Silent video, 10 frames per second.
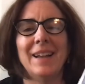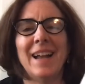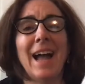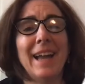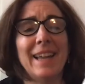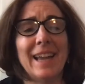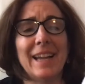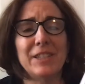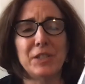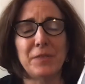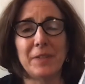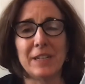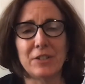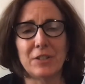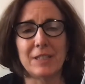Hi, I just
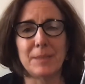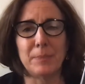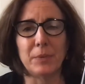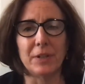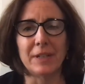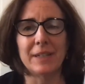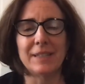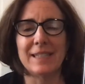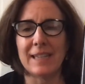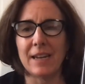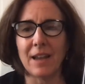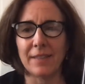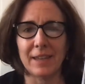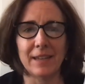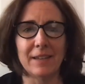finished this book, Say
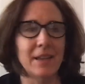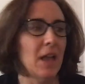Nothing,